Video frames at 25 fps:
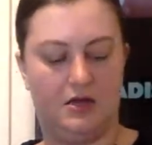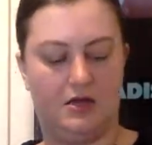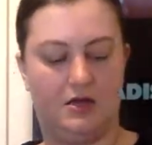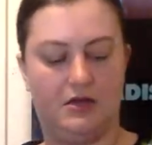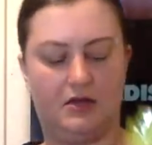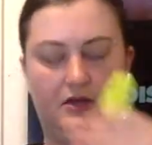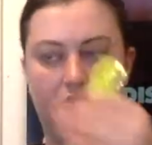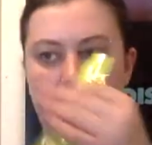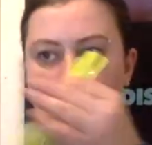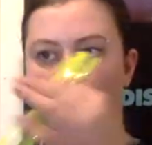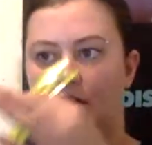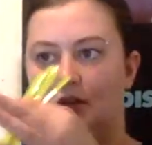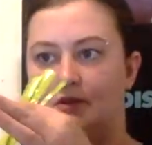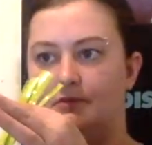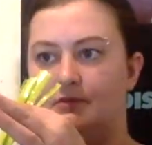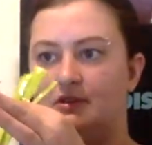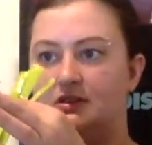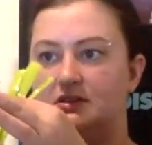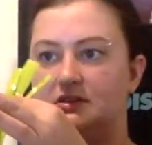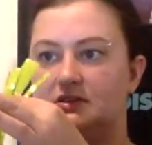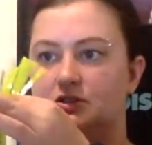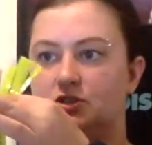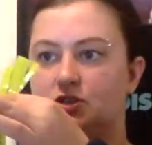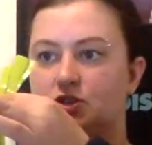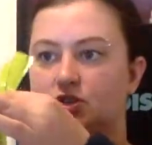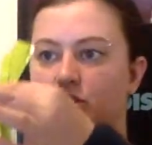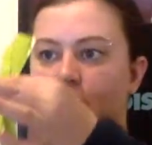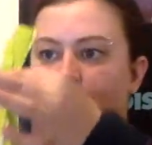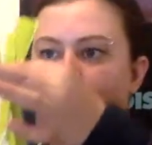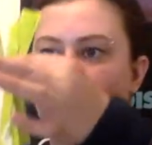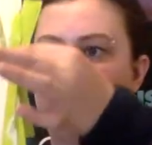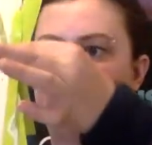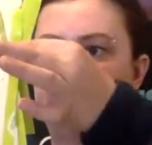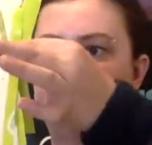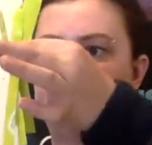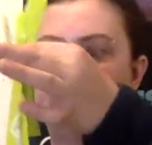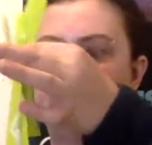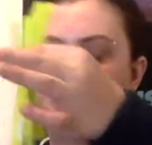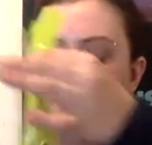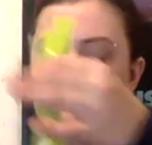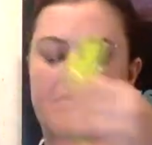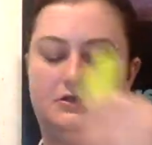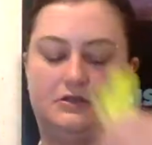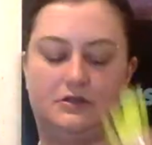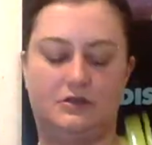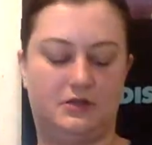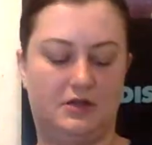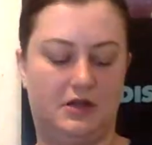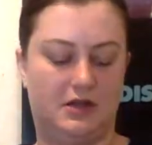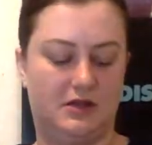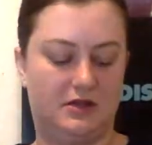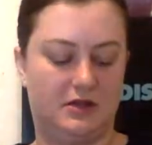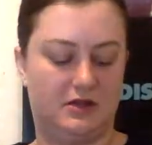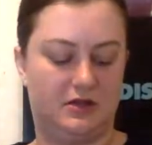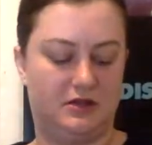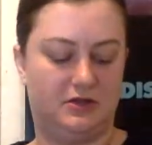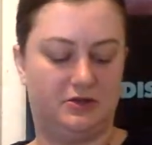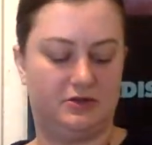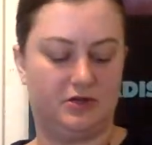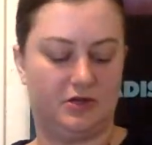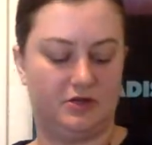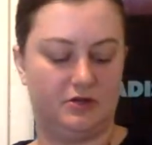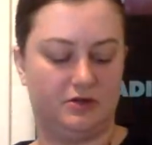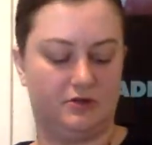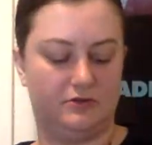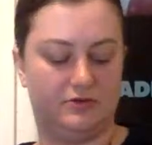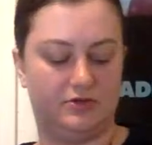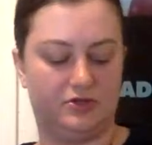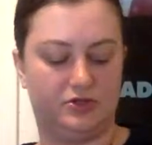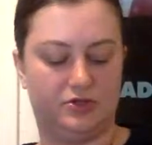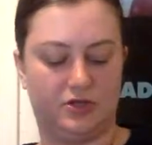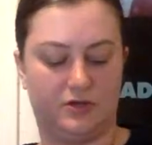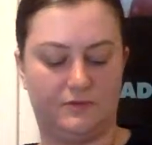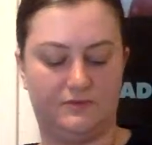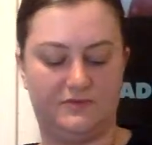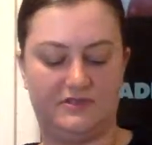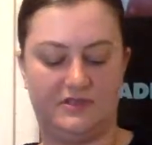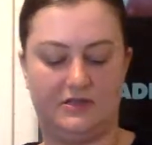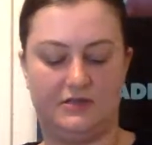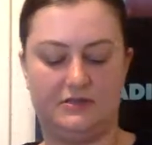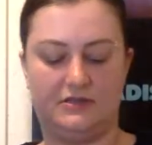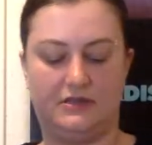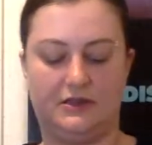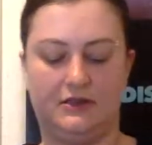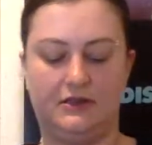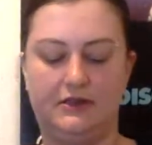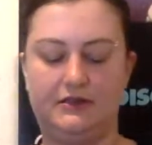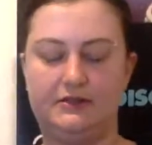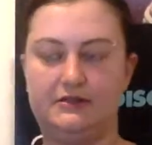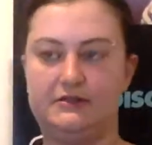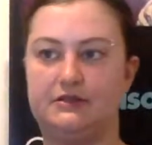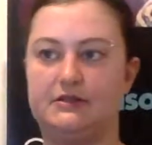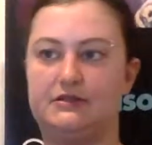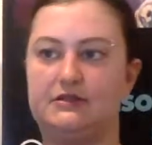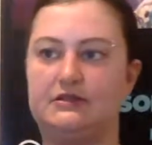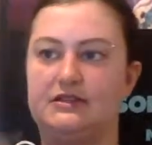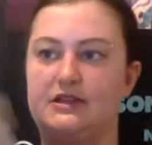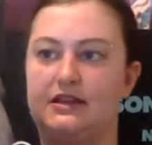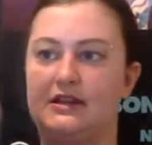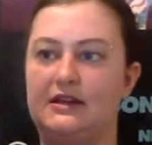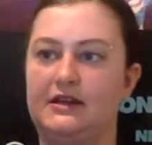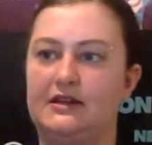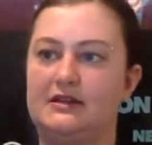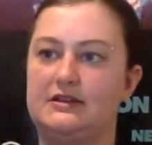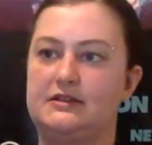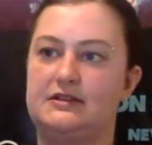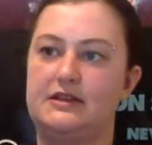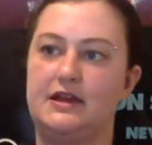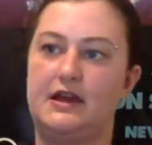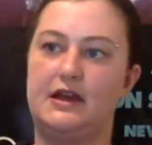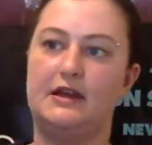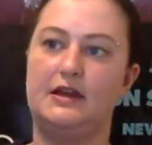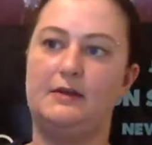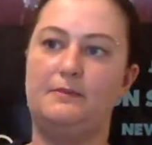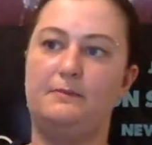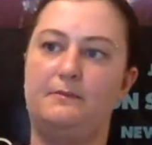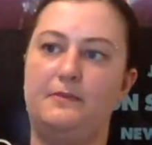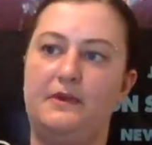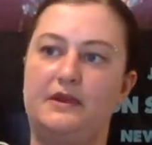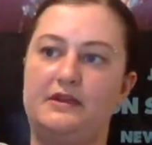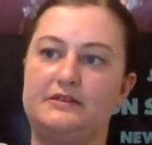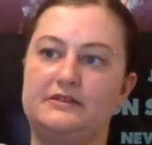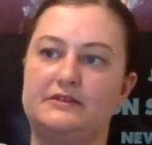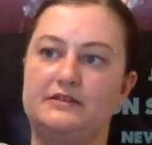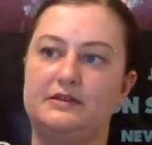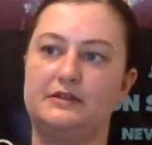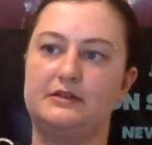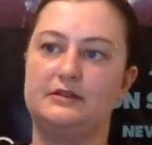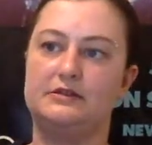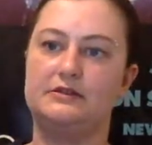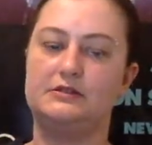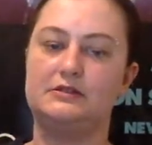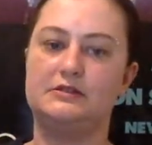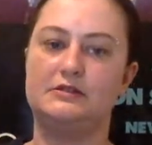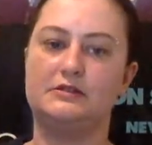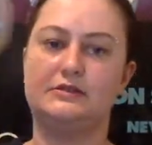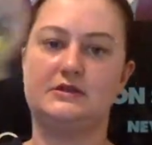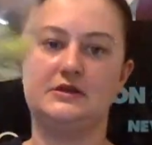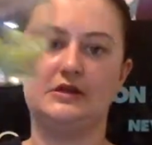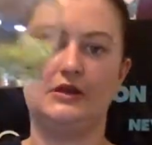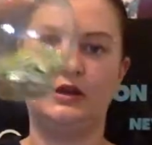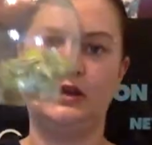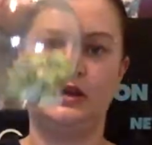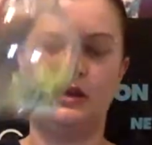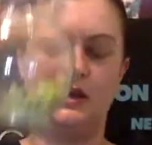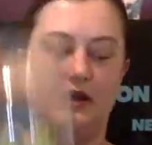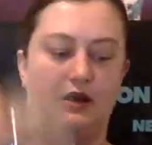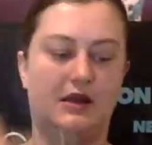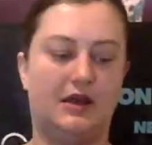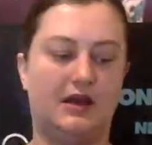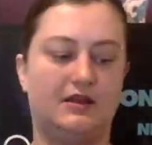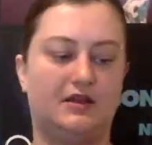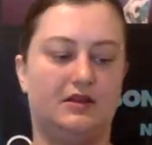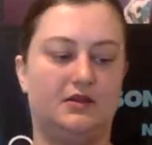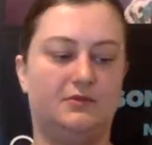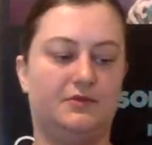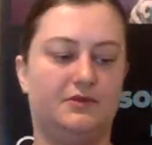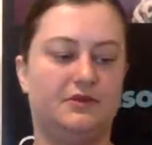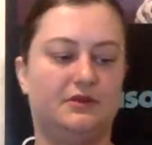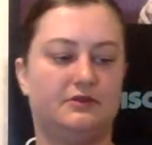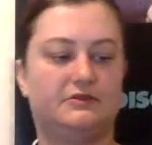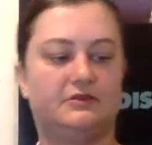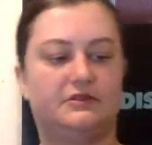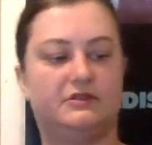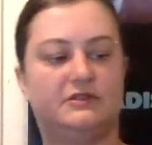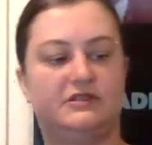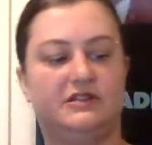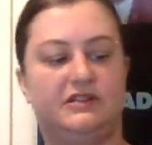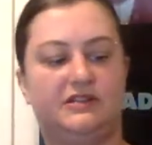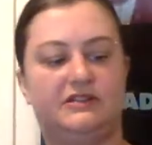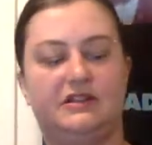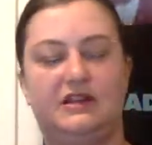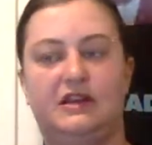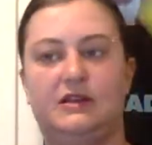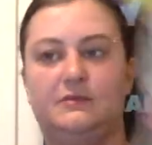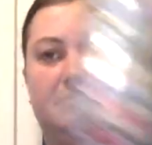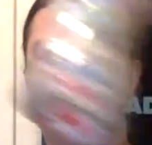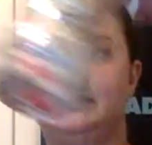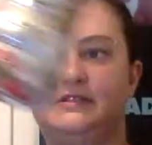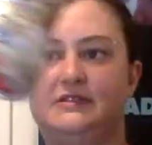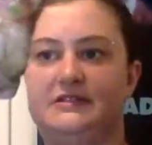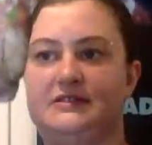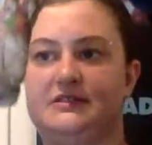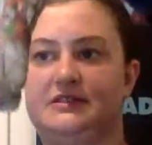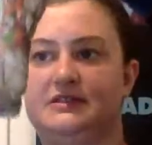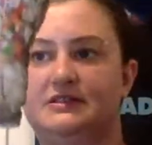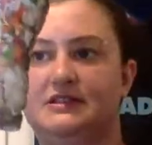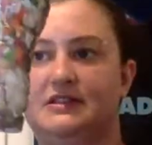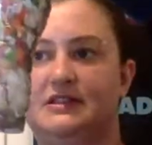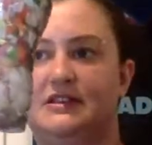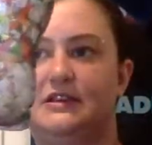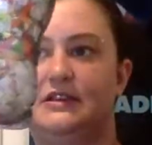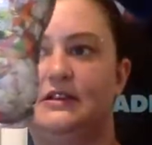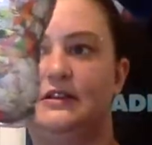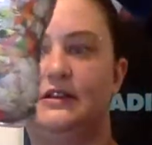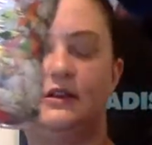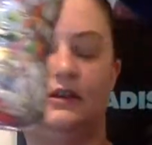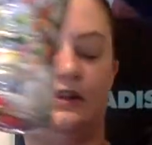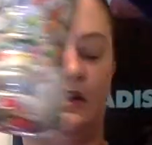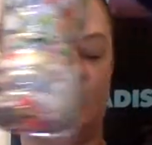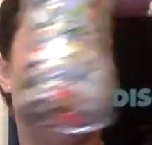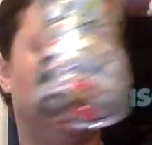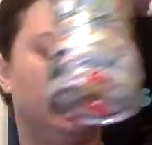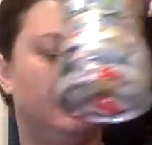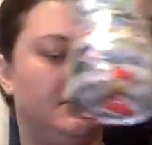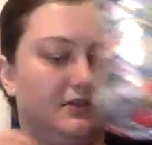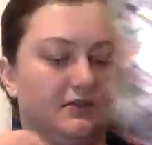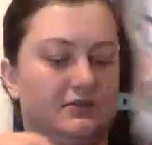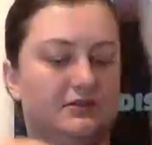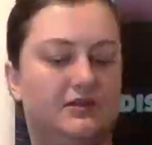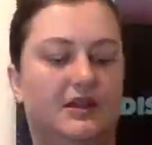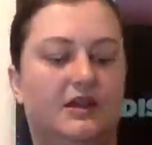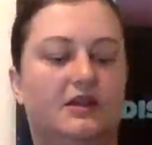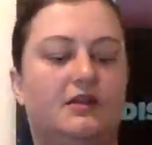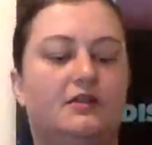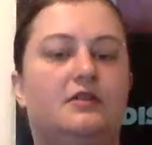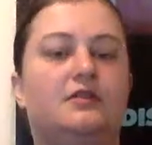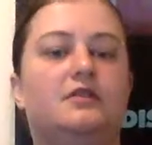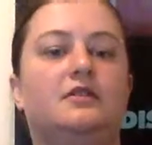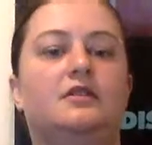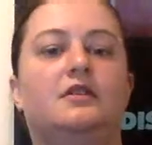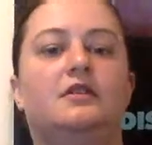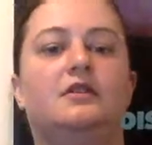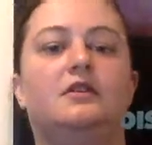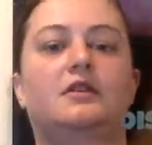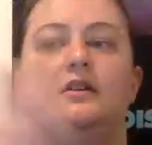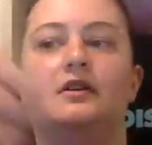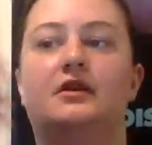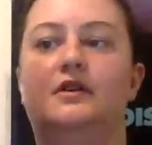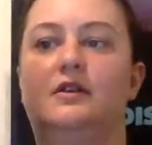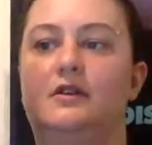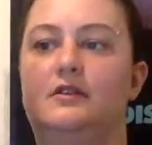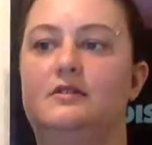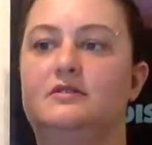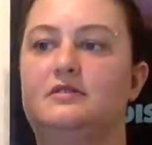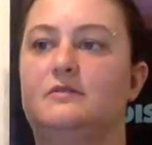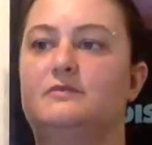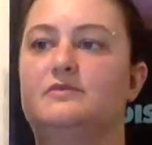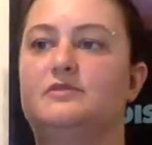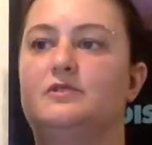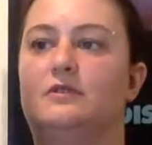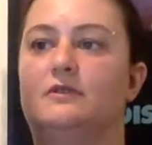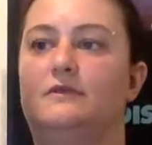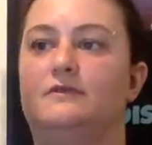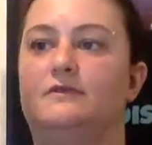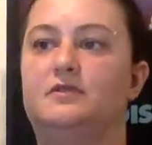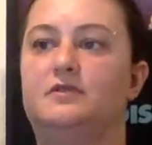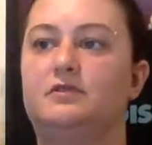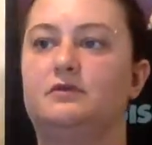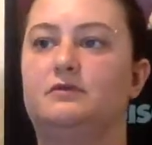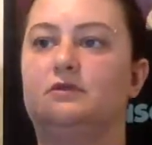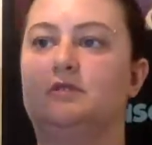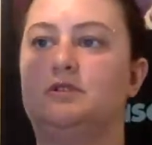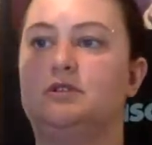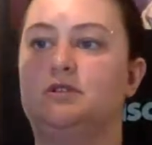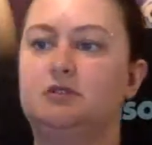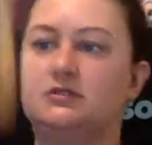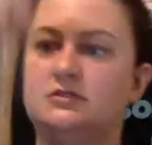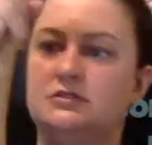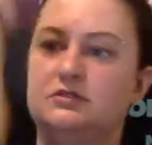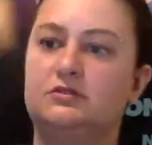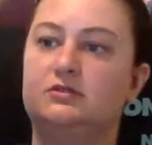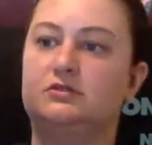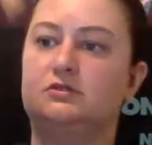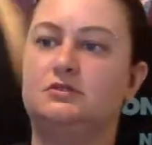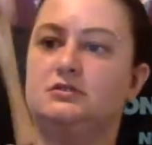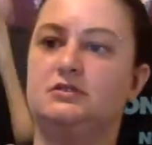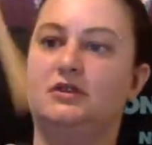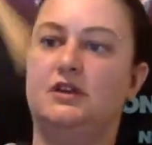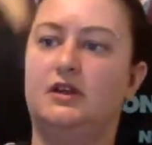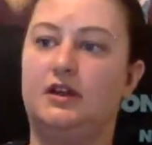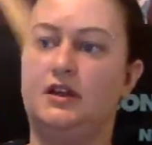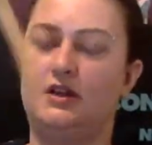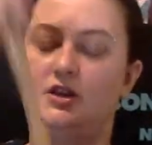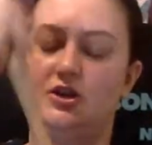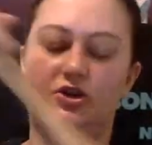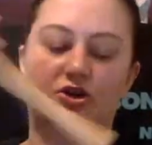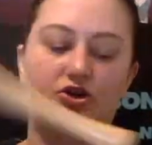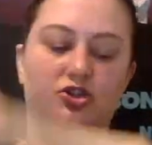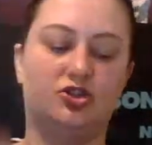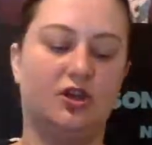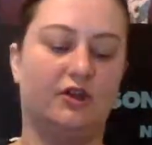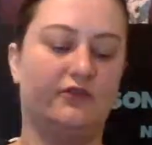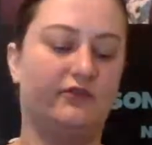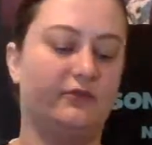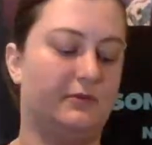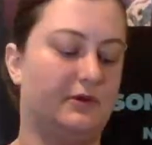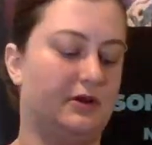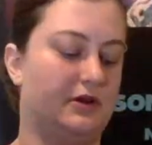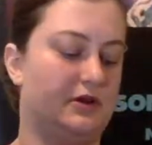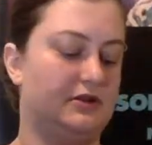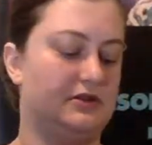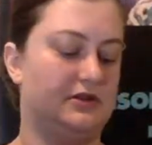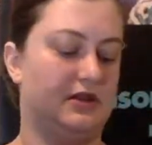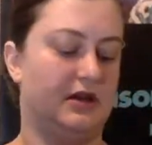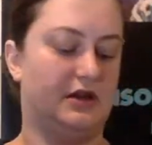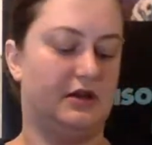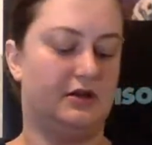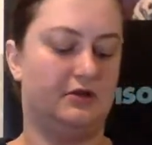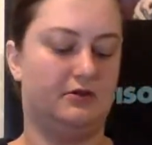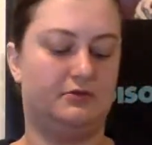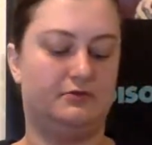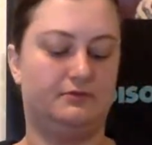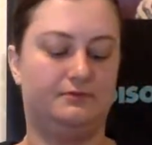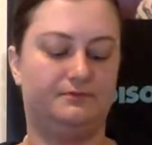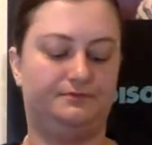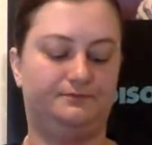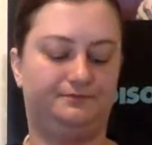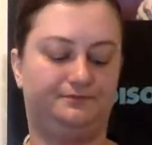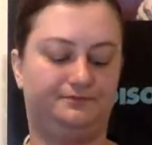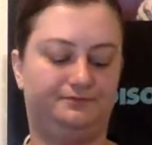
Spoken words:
you cut them into strips, and then you turn those strips into little teeny tiny pieces. And then you put those little teeny tiny pieces into here, and then you take some sort of tool and you shove them all down.